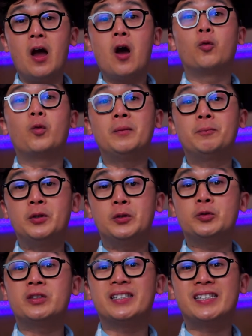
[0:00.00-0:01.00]
we'll
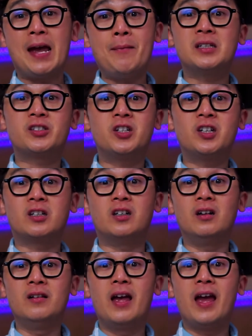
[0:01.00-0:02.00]
produce a
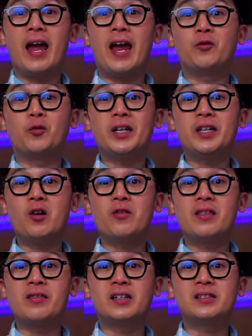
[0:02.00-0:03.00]
semicircle, and we know
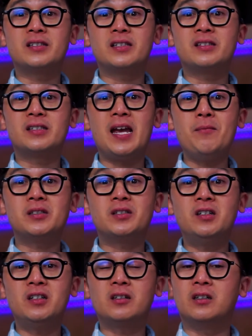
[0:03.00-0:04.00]
that this is a
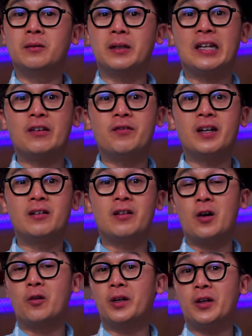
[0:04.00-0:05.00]
semicircle even
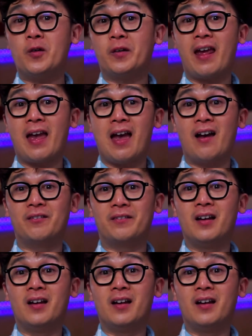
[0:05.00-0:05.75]
though we don't have